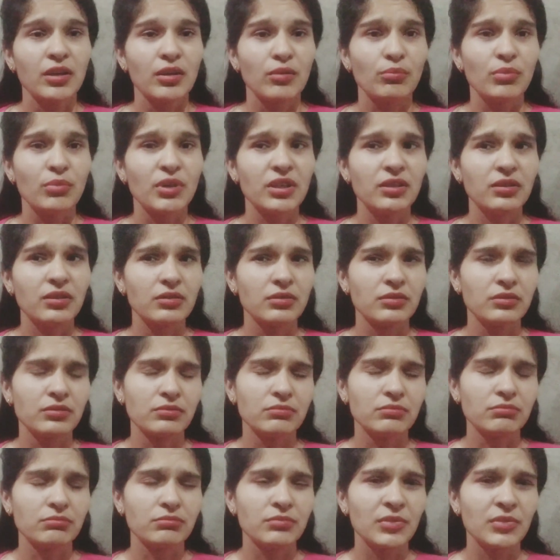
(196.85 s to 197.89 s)
But
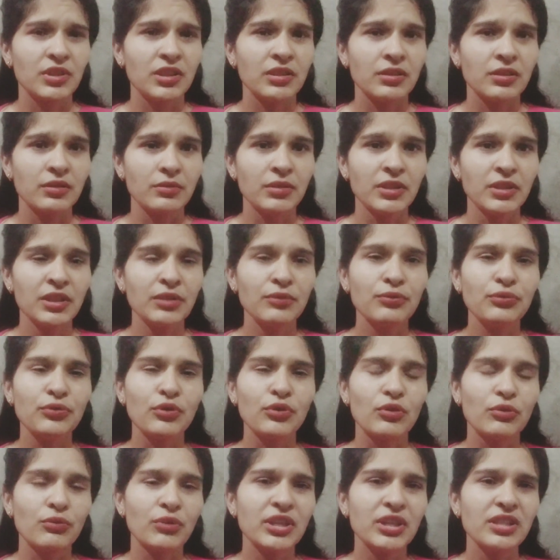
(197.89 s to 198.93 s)

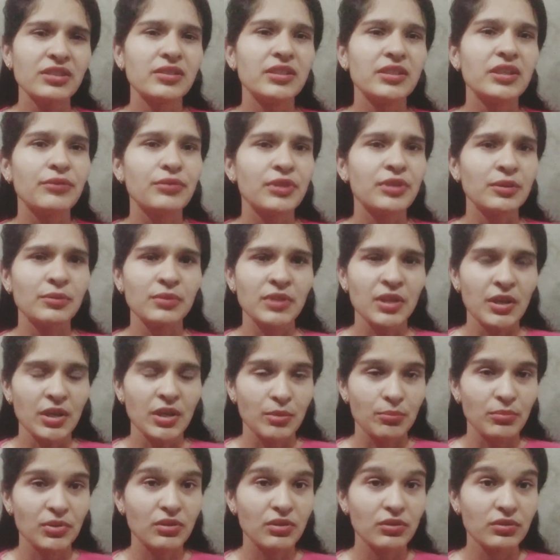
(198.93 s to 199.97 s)
what is the difference?
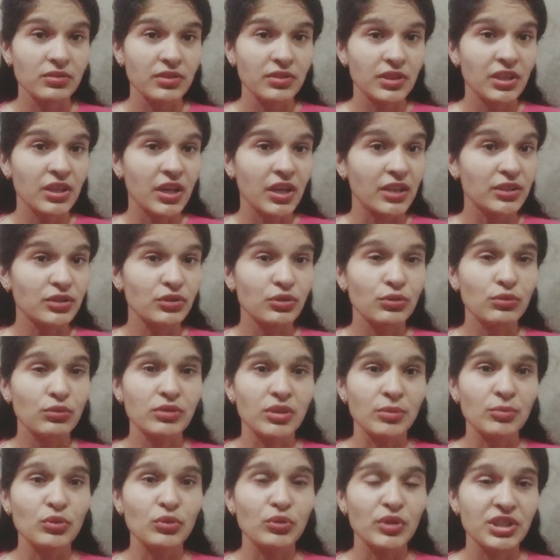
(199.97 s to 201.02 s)
Because he asks you
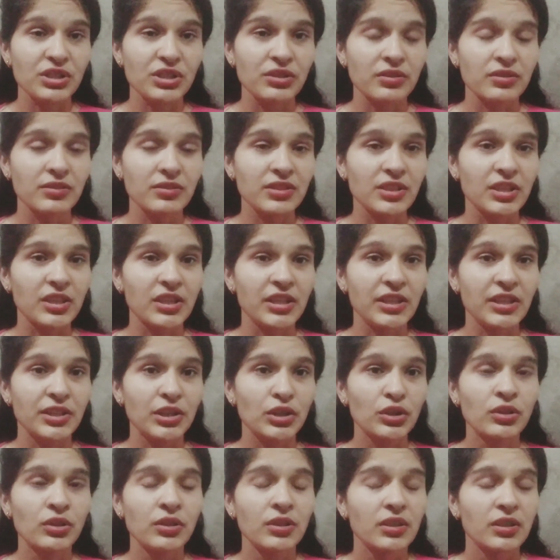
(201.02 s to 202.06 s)
some questions
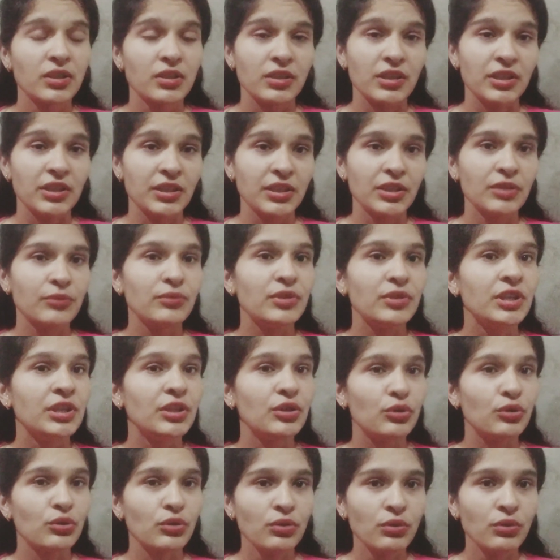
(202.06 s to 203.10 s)
related in
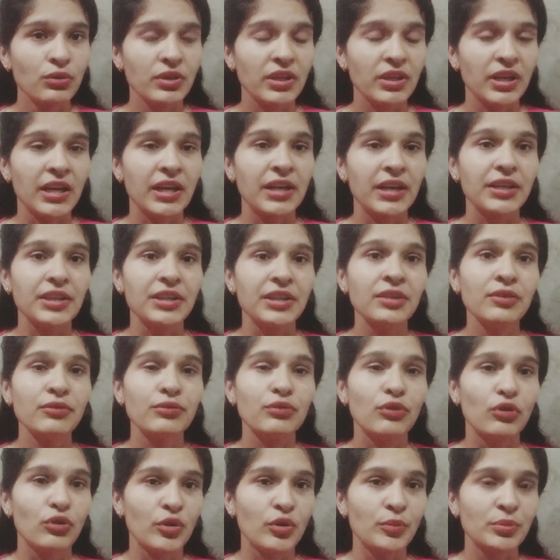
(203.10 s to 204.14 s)
intro and in
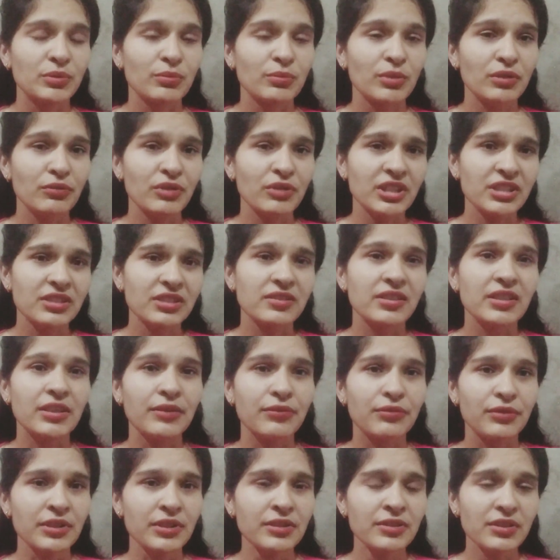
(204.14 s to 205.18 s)
follow-ups. But what is the
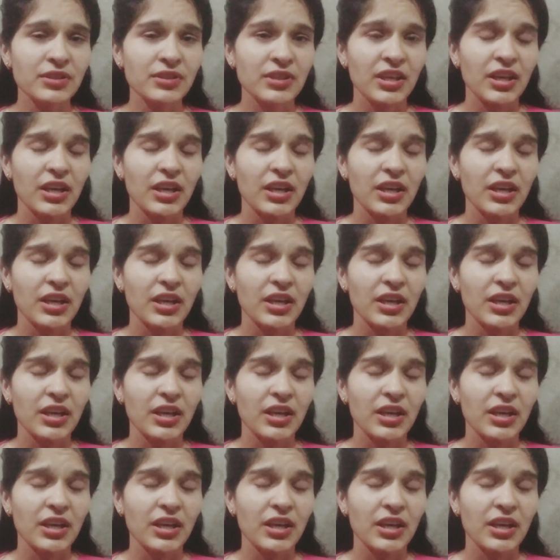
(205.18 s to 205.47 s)
difference?